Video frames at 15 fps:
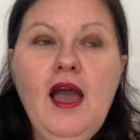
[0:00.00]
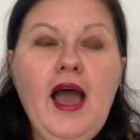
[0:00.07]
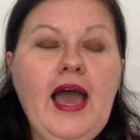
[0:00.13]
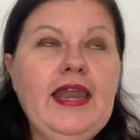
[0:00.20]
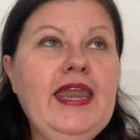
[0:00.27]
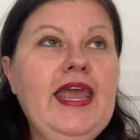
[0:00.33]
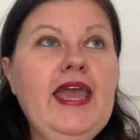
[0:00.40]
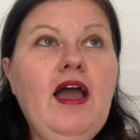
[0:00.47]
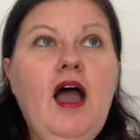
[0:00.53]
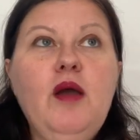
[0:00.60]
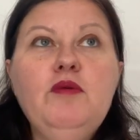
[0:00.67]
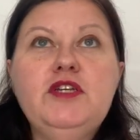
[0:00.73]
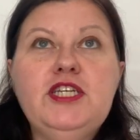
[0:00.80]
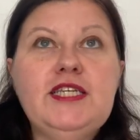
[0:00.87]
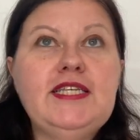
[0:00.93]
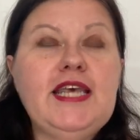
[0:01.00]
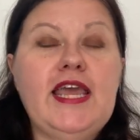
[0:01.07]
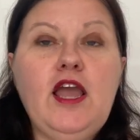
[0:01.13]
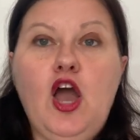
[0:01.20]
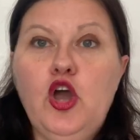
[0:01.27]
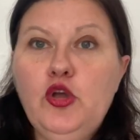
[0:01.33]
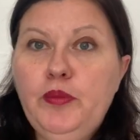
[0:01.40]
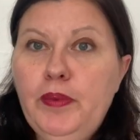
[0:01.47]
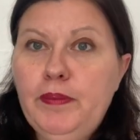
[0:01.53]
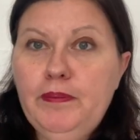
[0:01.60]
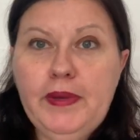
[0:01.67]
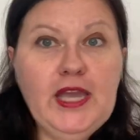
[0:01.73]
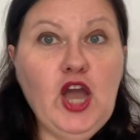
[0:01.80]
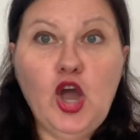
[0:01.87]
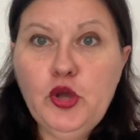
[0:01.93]
And here I would just say
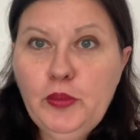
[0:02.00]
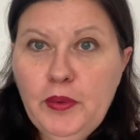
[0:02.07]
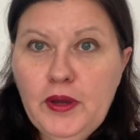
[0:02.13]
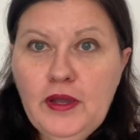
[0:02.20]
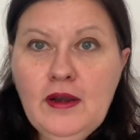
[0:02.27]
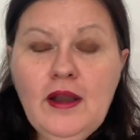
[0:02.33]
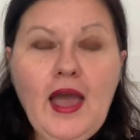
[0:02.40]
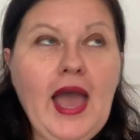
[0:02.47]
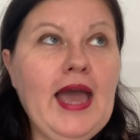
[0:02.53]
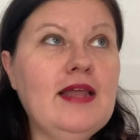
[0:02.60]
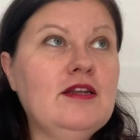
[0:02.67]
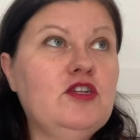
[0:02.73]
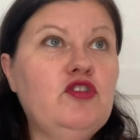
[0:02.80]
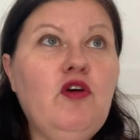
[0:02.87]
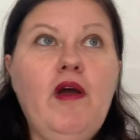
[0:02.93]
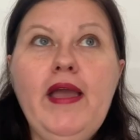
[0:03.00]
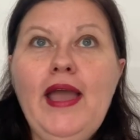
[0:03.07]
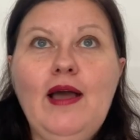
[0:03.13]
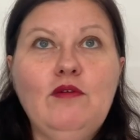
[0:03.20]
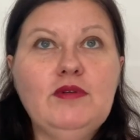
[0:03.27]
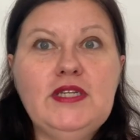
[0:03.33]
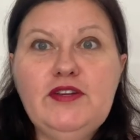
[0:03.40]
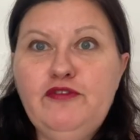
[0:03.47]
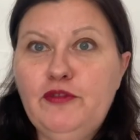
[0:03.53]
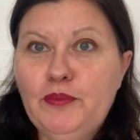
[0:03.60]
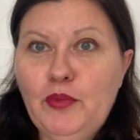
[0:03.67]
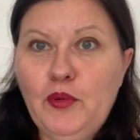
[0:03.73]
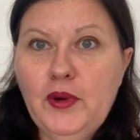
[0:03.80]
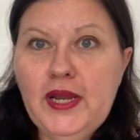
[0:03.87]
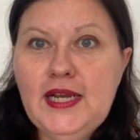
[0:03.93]
be open and try out
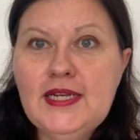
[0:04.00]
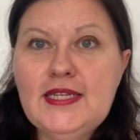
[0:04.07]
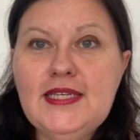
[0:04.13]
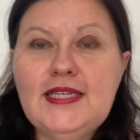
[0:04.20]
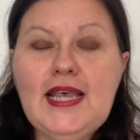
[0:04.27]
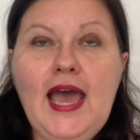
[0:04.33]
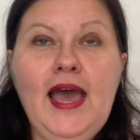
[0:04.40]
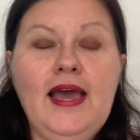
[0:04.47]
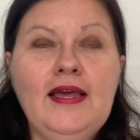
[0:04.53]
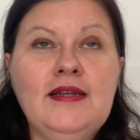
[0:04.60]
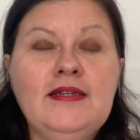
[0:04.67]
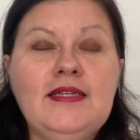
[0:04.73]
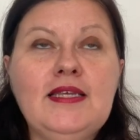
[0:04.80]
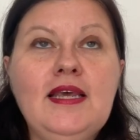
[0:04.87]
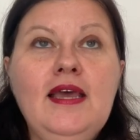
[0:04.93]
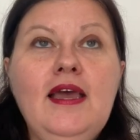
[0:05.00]
different points and,